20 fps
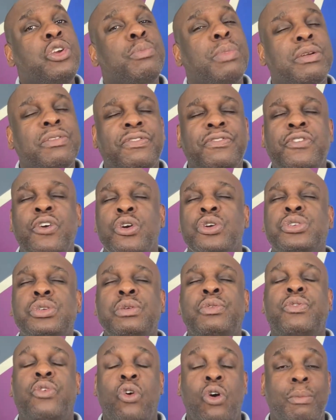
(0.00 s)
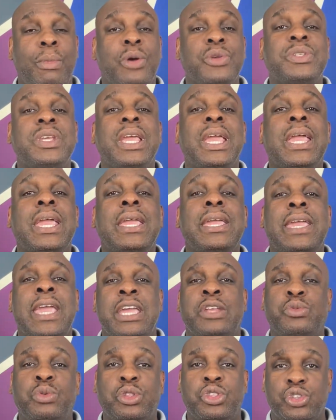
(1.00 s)
but first and foremost,
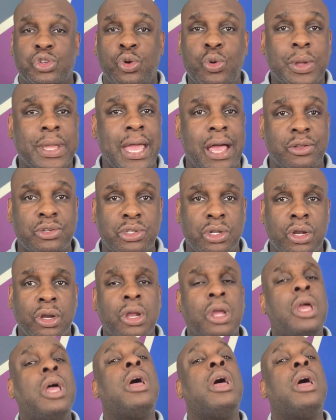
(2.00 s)
engage with a school counselor,